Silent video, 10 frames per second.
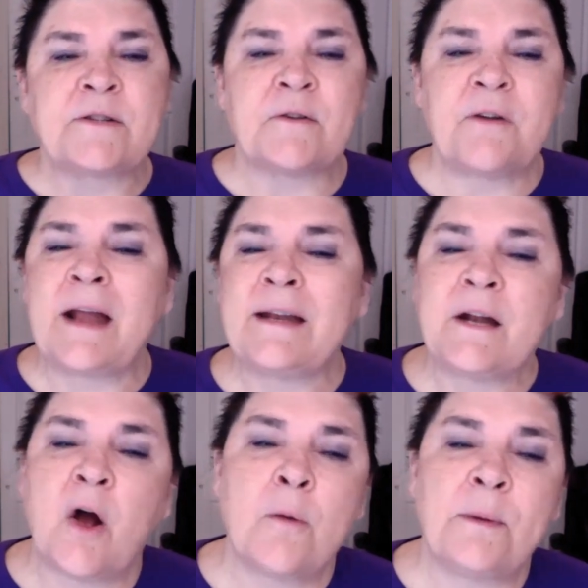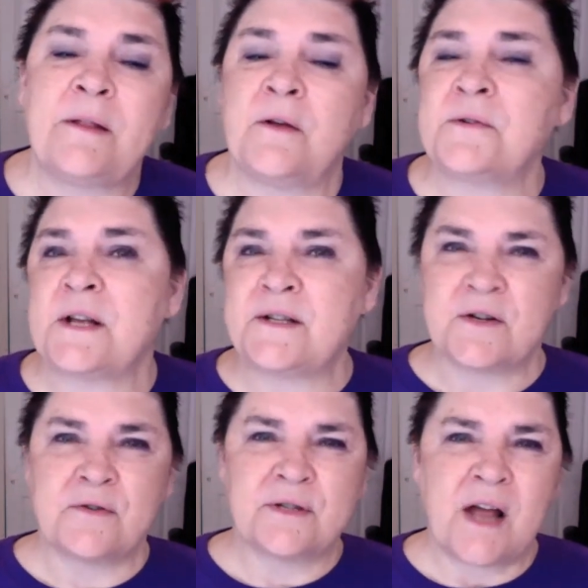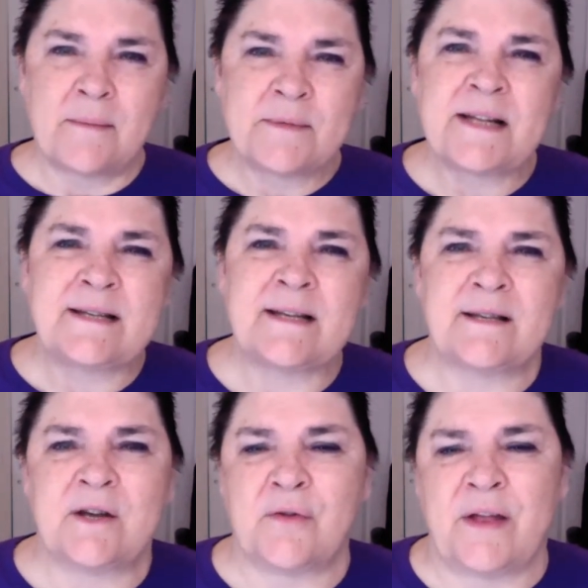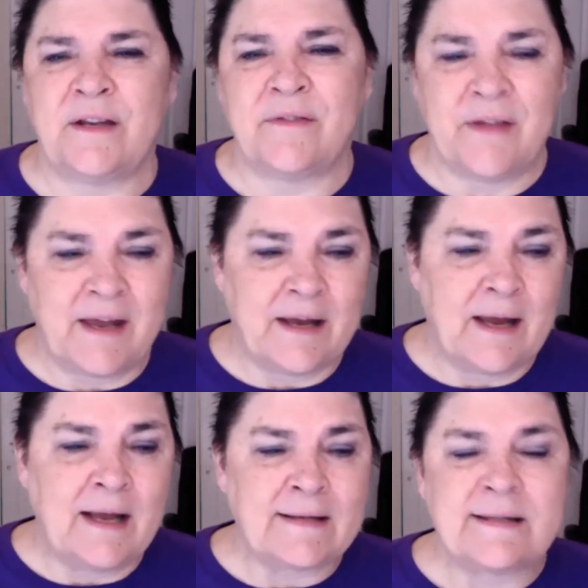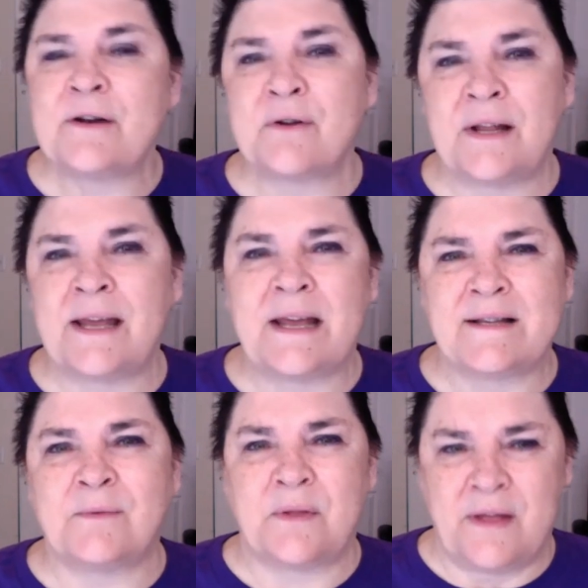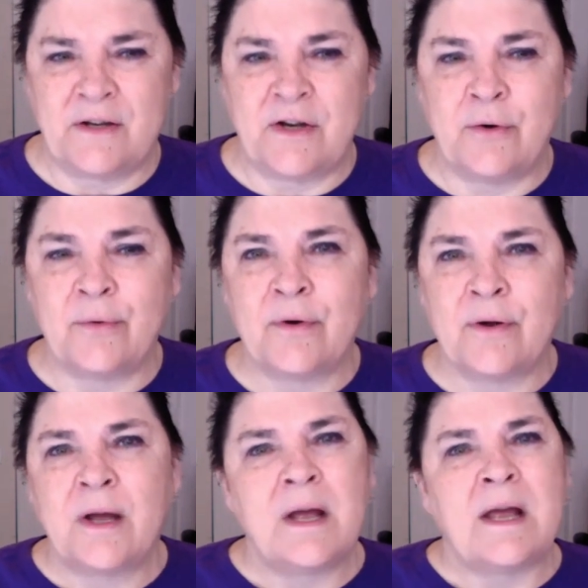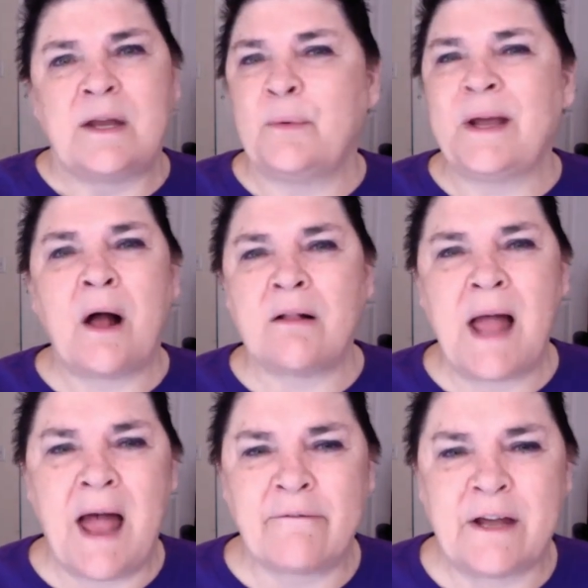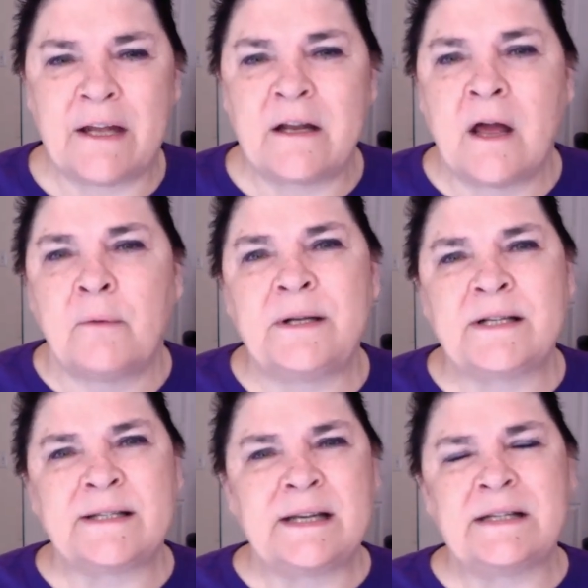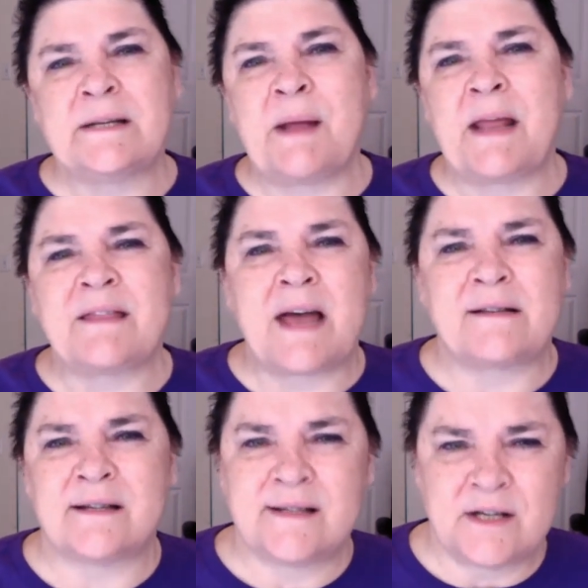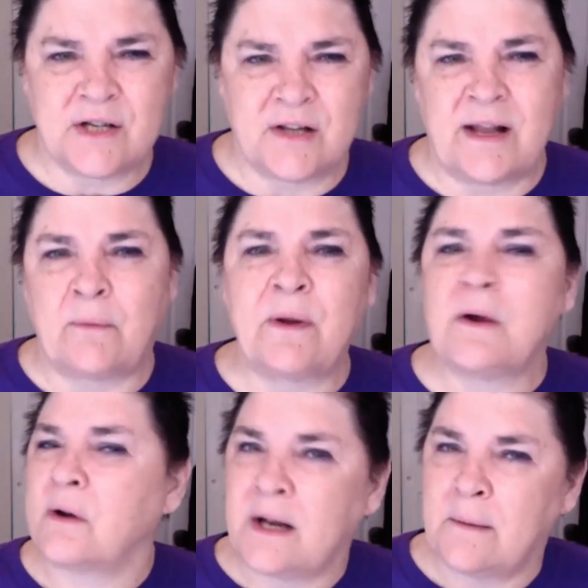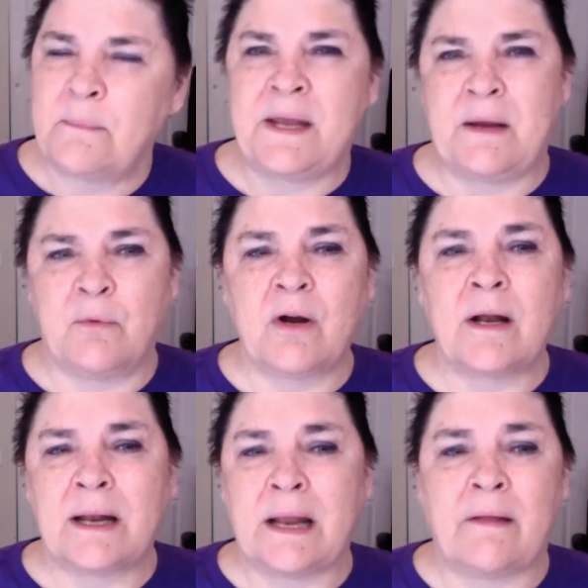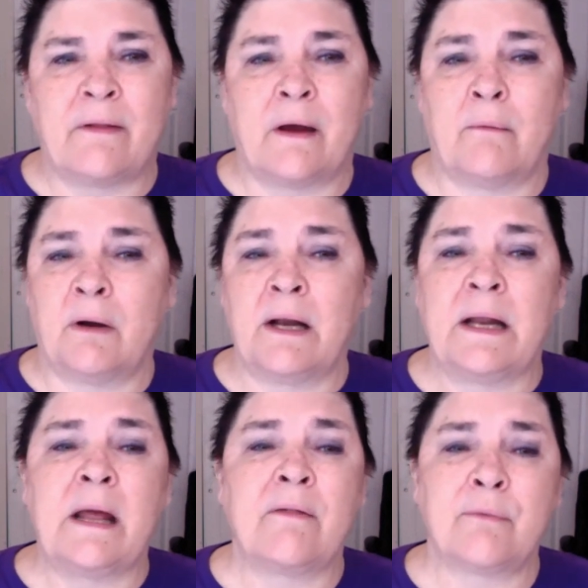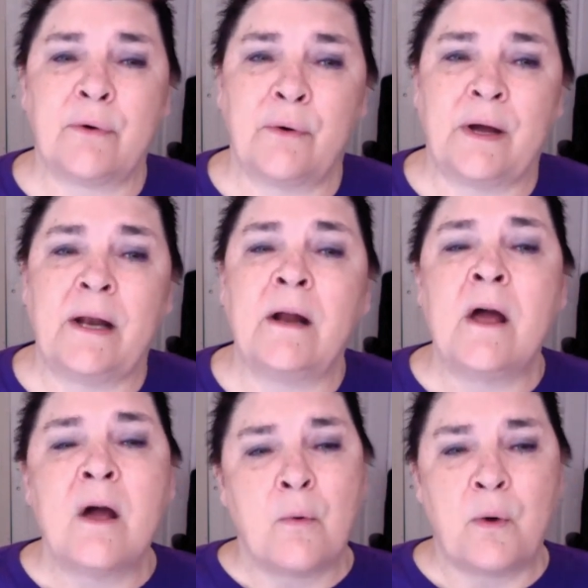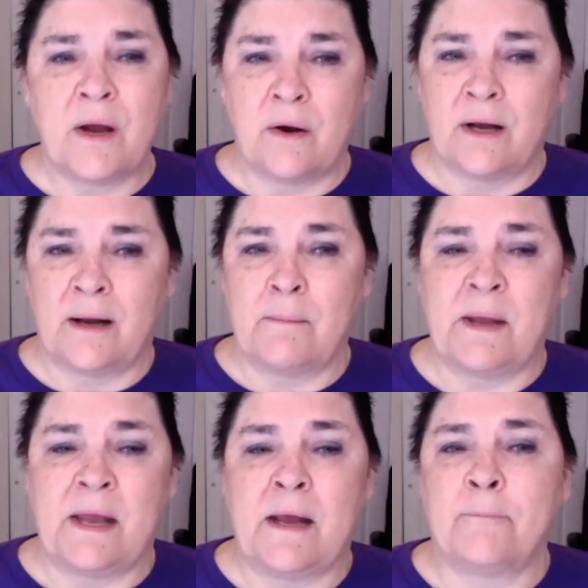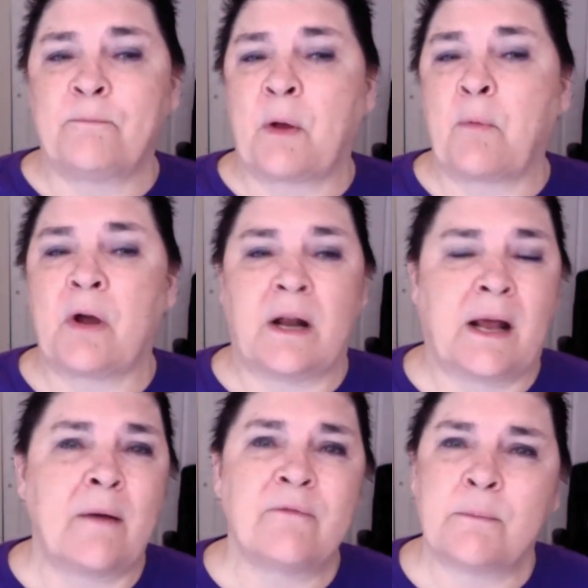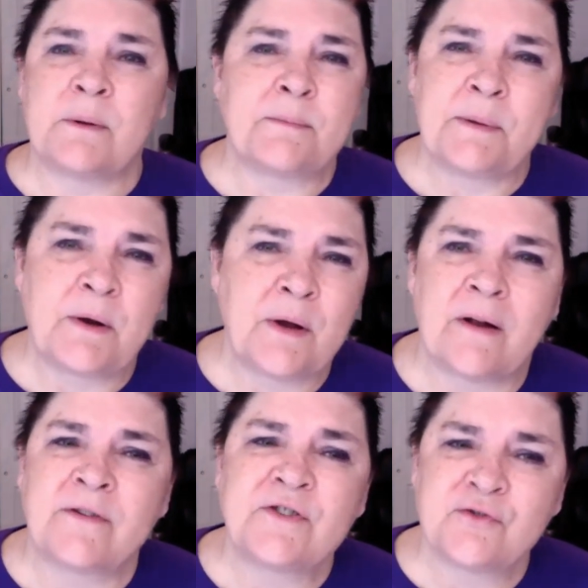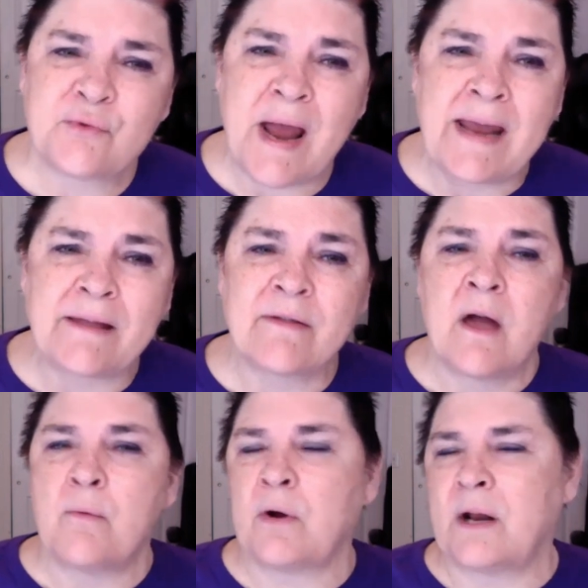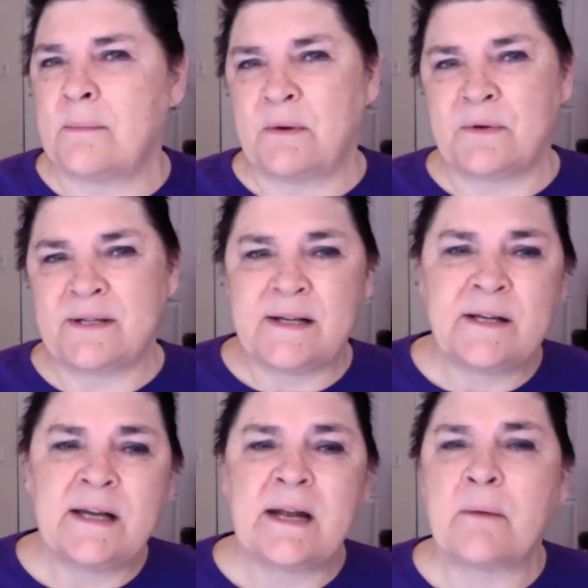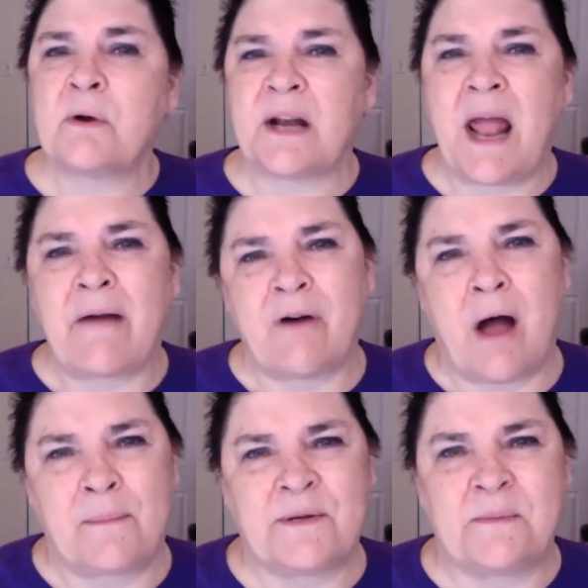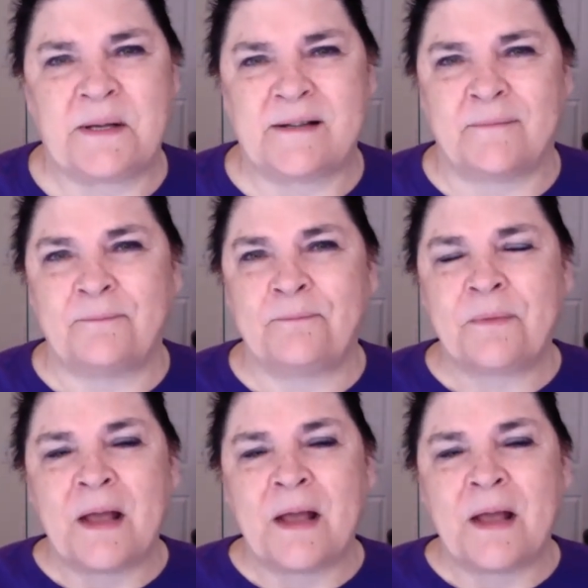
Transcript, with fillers: so finding hope in those uncertain times it's easier than you think it literally is within you we all have it we just need to make that decision that we are going to be we're going to get there we're going to get through it we are going to be we're going to come from a period of strength. We're going to be resilient and we're going to have optimism.